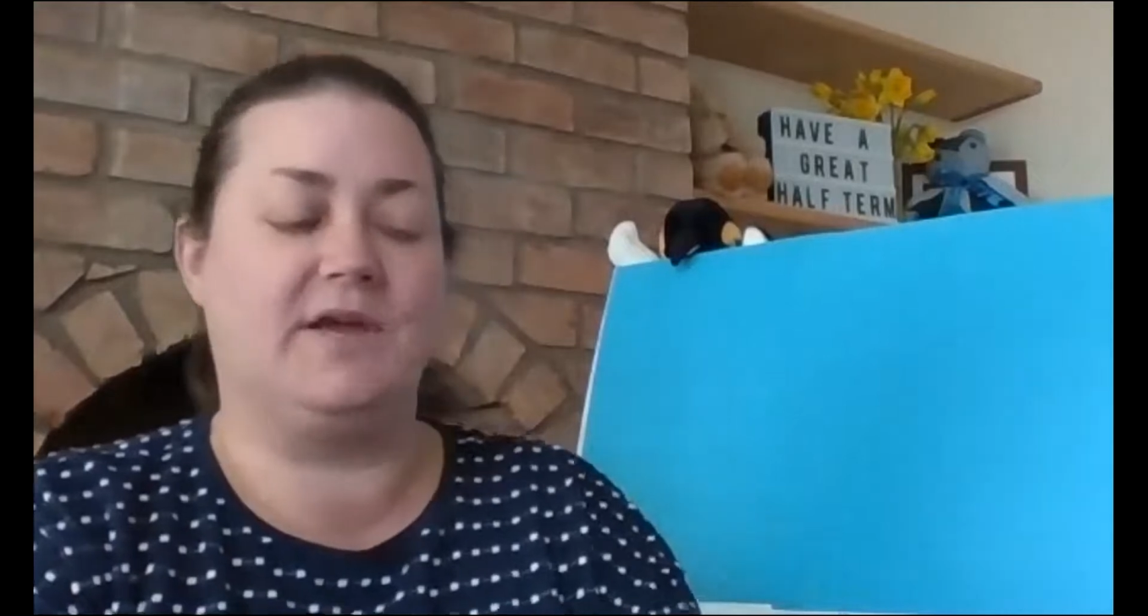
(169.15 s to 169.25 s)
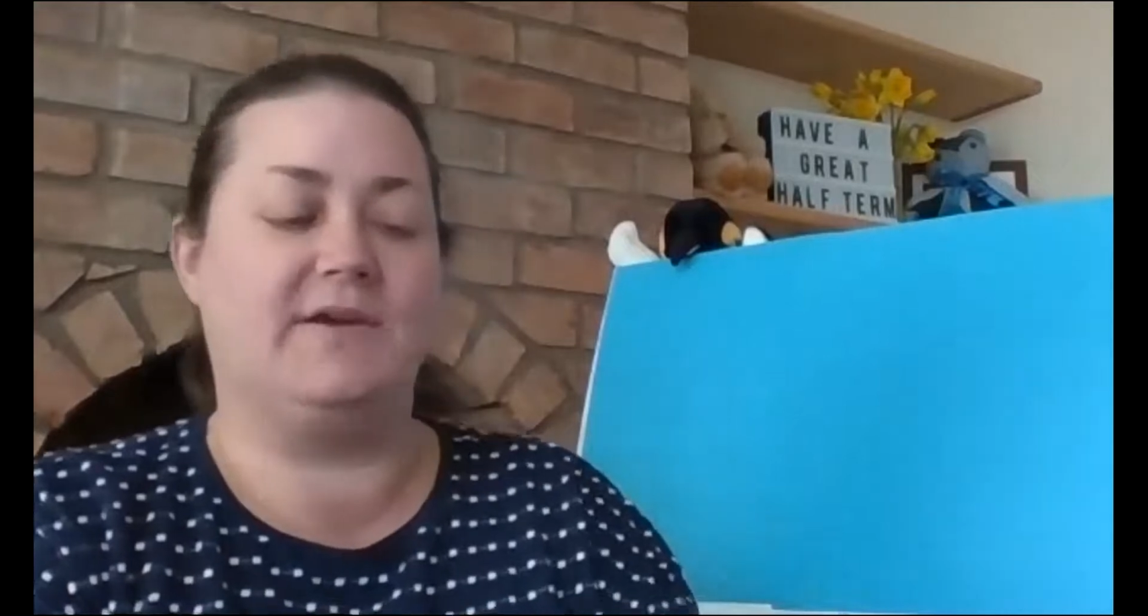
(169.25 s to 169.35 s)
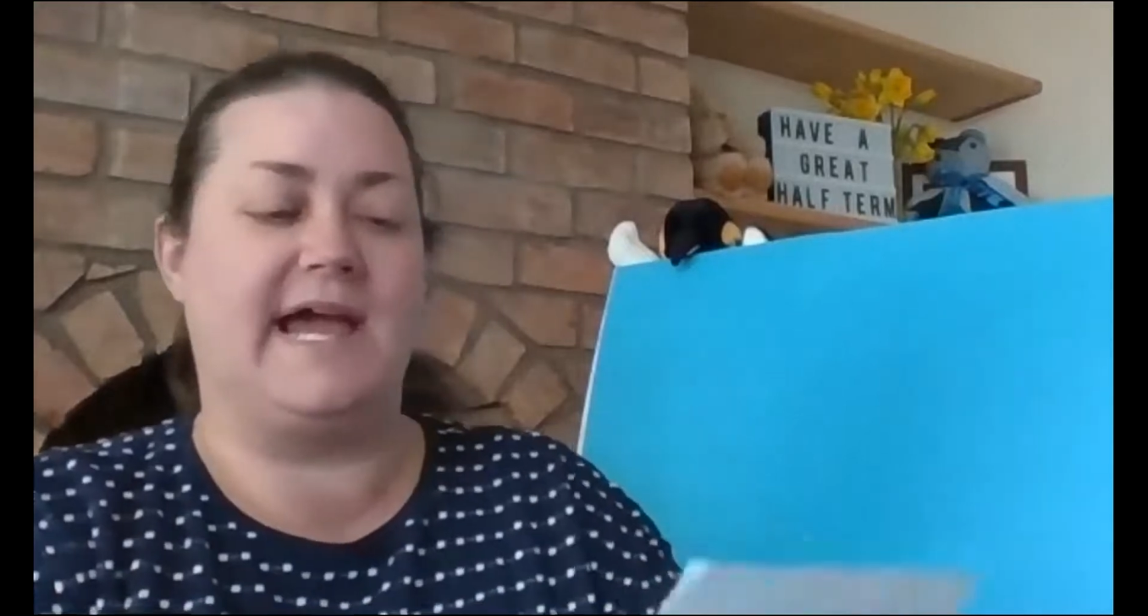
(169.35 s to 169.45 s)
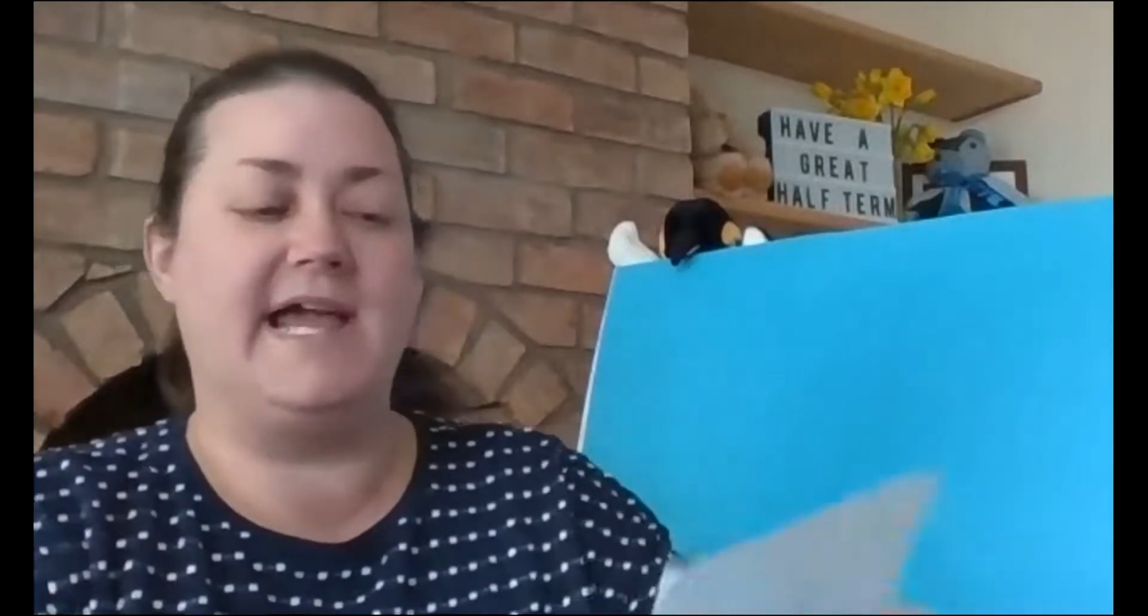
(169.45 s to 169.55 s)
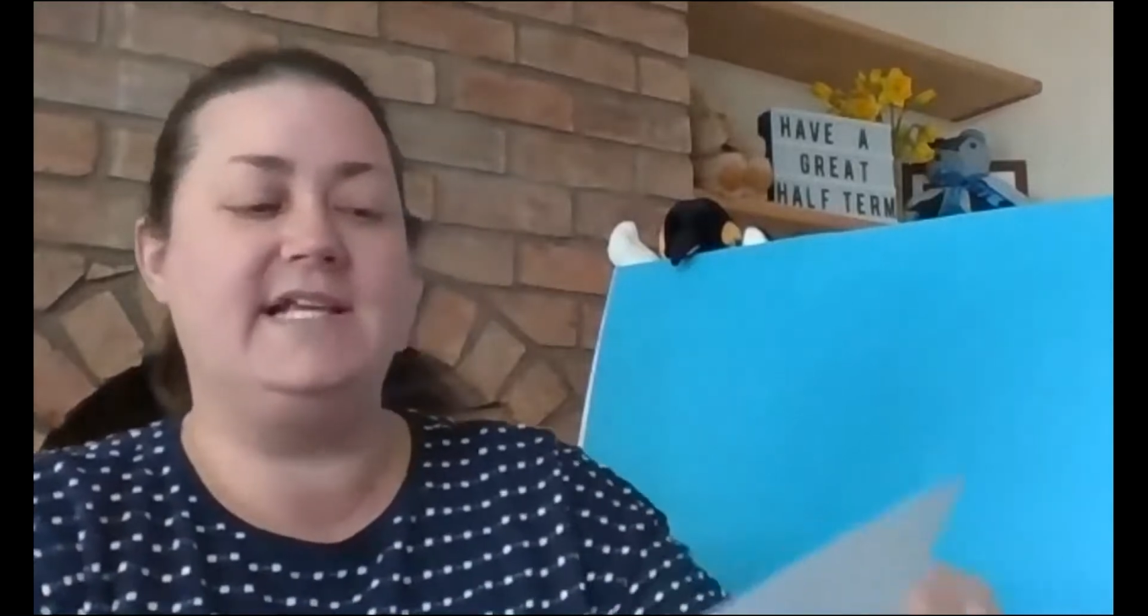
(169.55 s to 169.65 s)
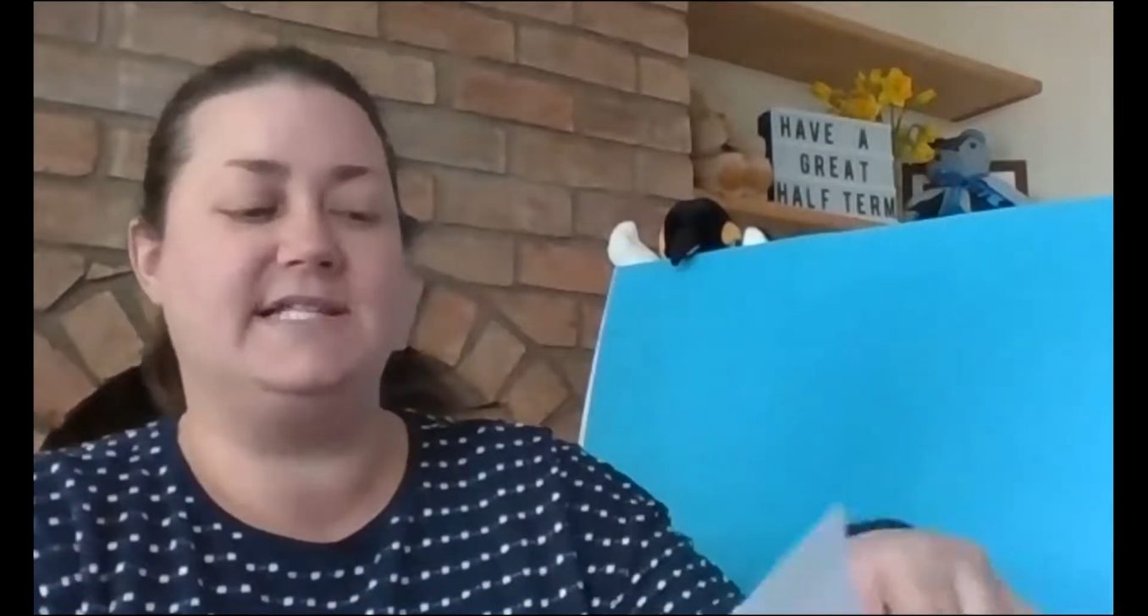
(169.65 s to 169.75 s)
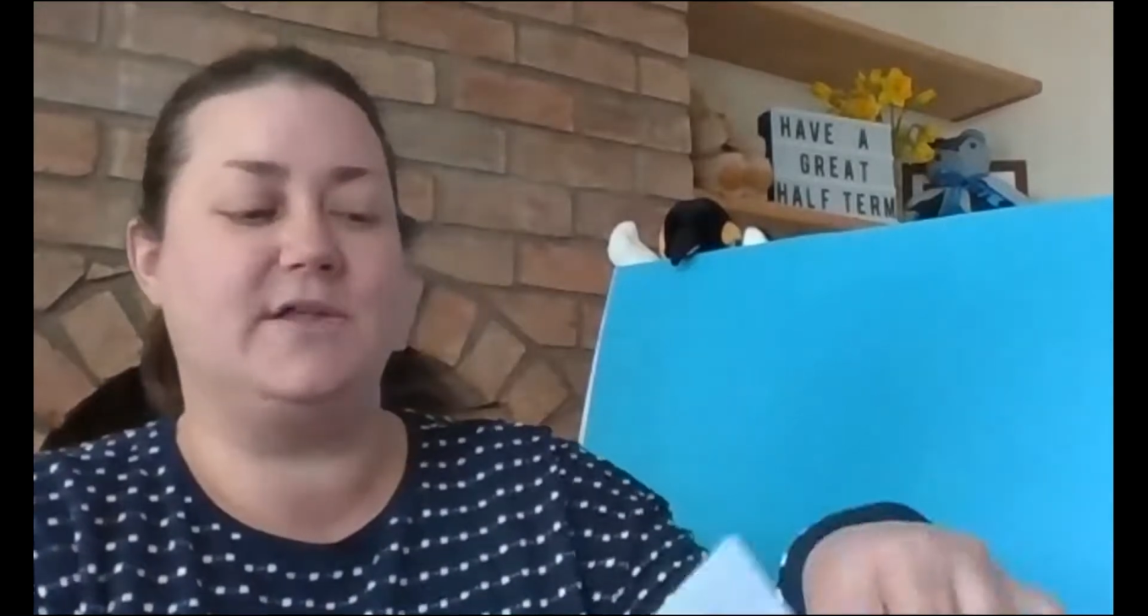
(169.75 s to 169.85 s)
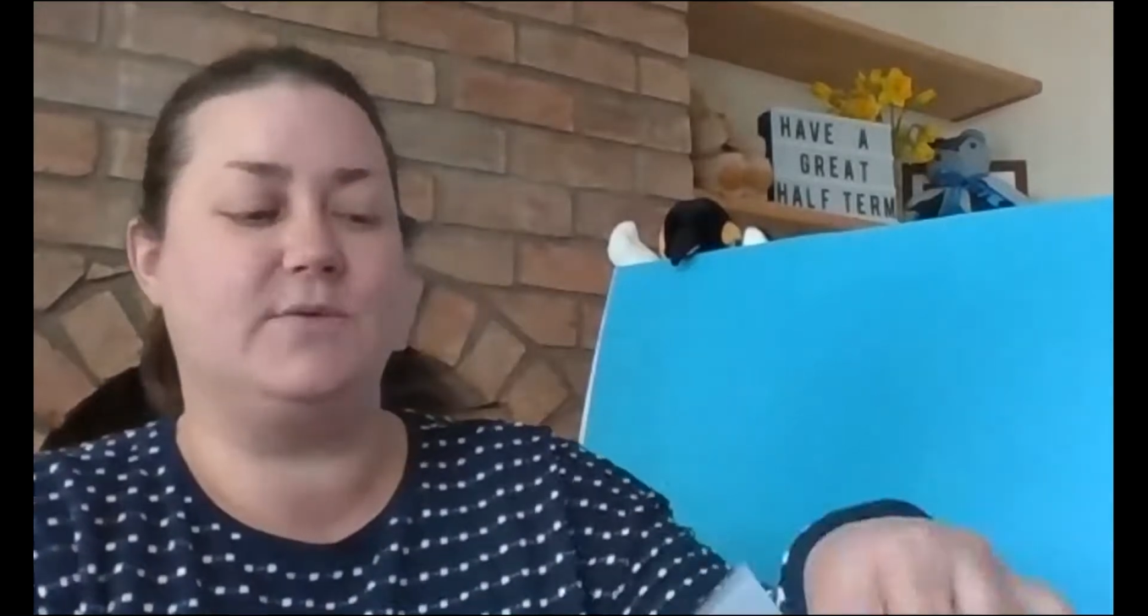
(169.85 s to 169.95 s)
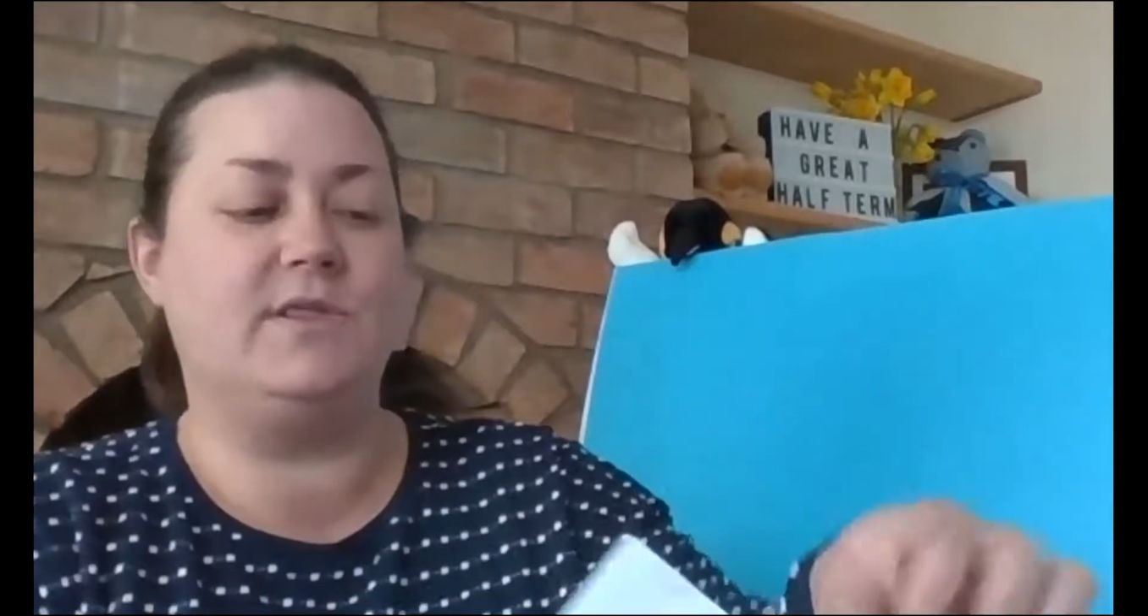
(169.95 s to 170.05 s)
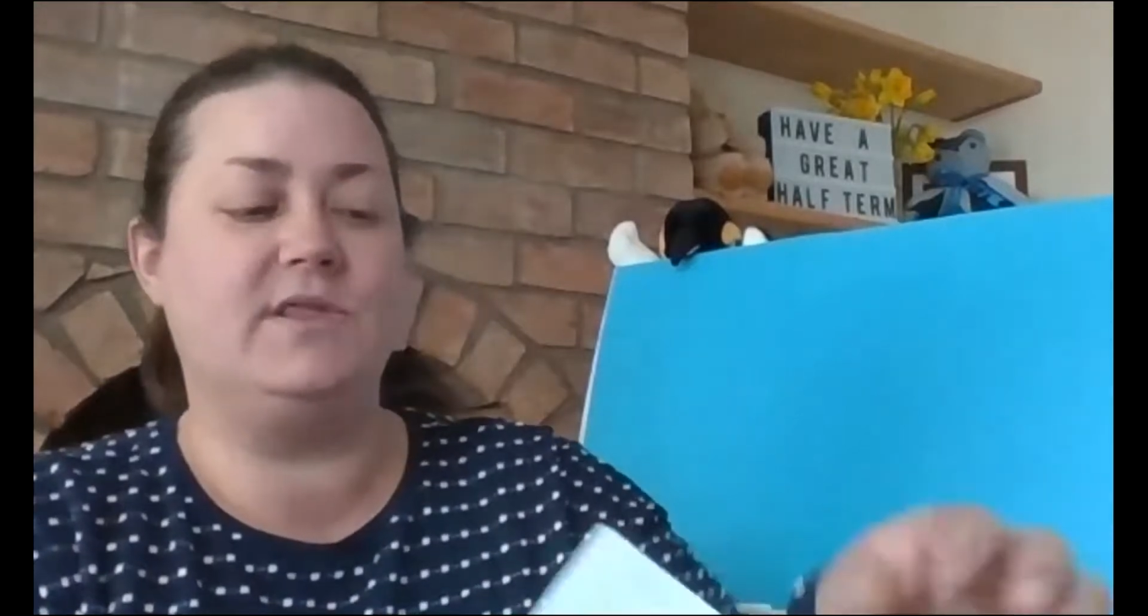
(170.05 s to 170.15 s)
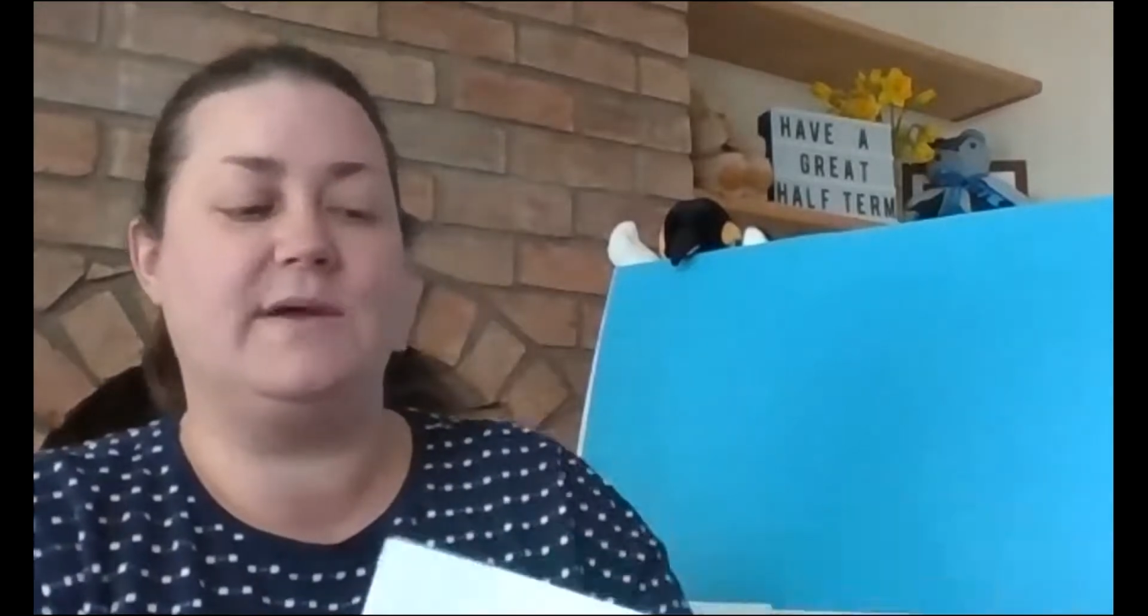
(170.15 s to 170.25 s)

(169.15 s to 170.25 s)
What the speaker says: Okay, so the one